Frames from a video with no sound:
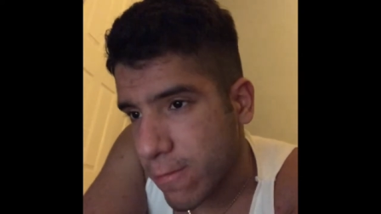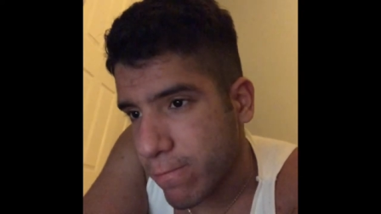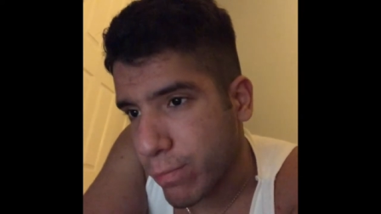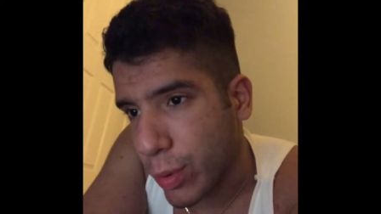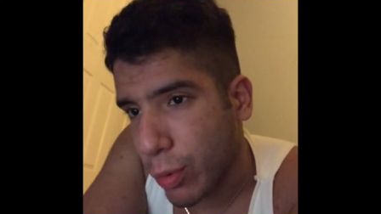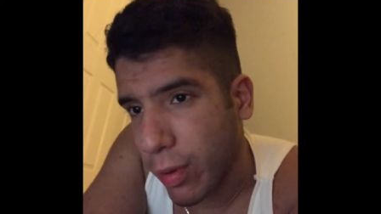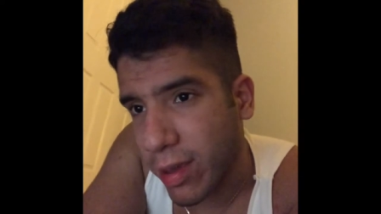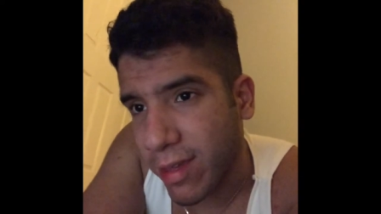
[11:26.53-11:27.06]

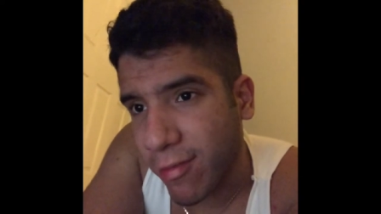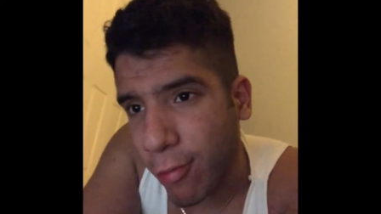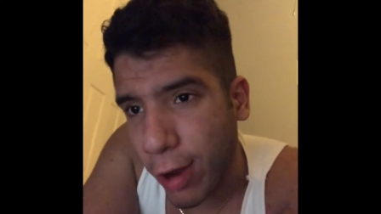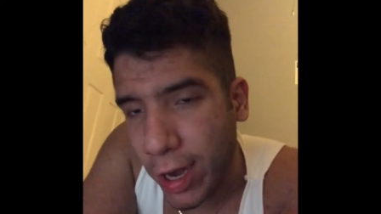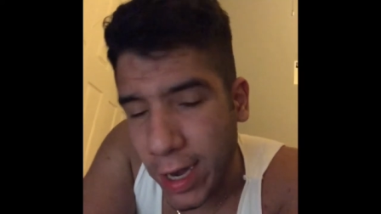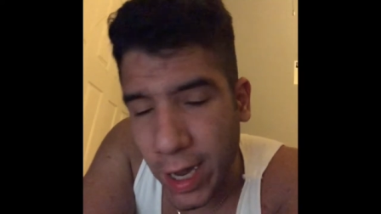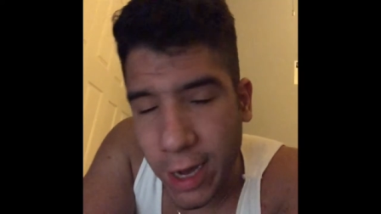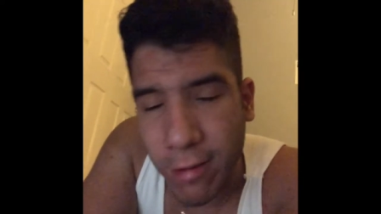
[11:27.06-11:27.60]
But as of
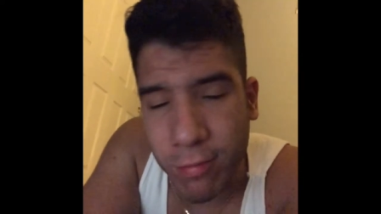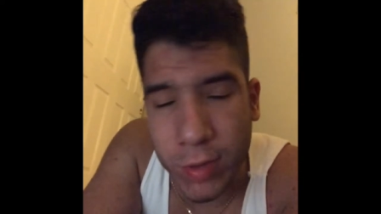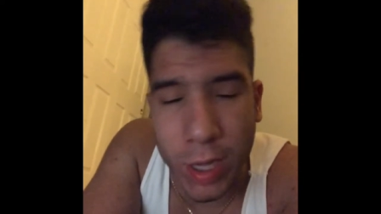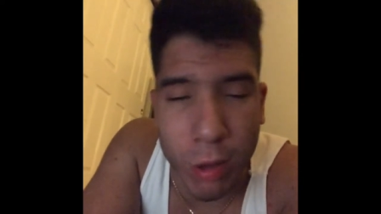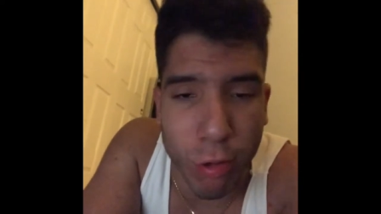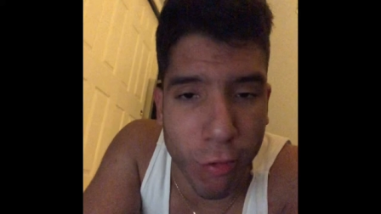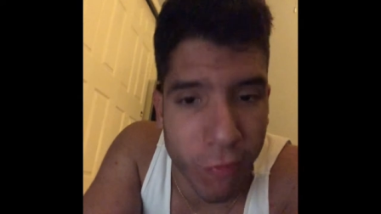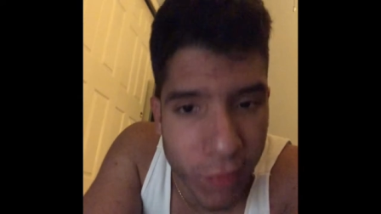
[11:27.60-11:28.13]
right now,
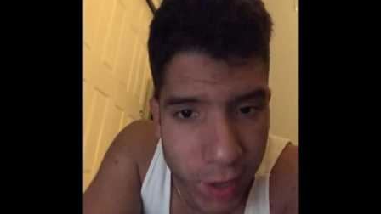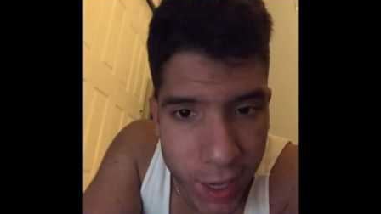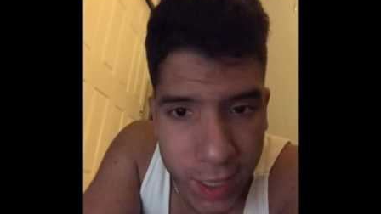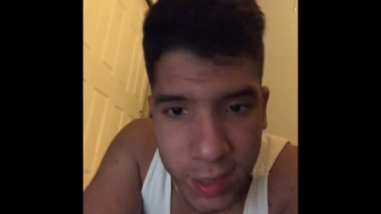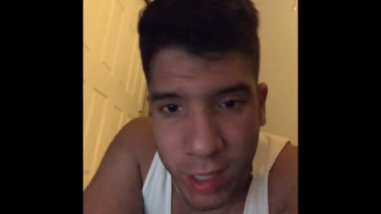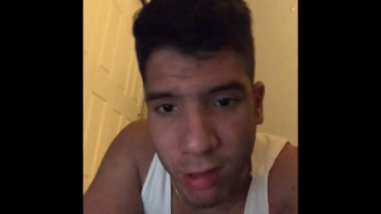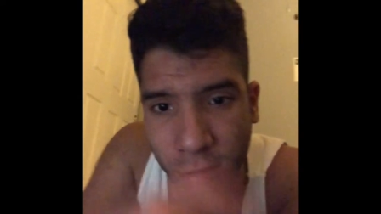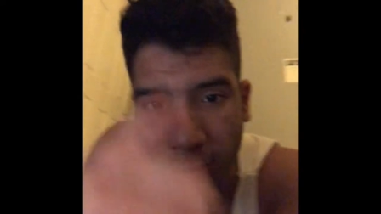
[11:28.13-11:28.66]
things are fine.
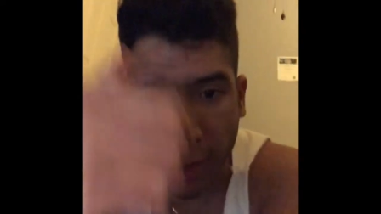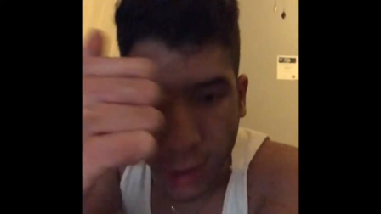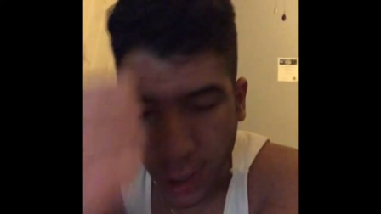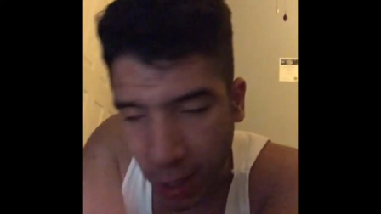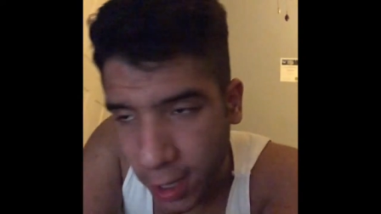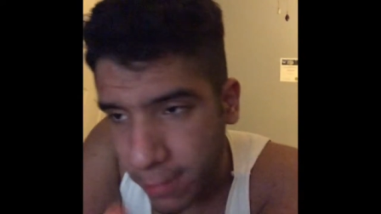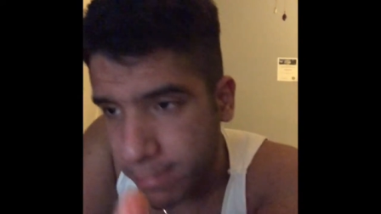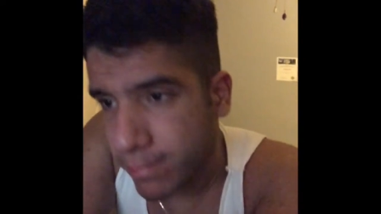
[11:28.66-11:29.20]
Things are
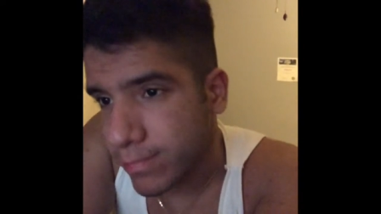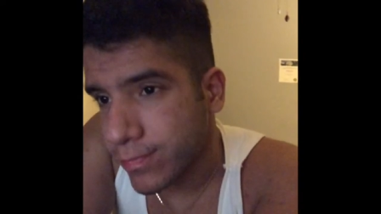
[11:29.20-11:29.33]
looking up.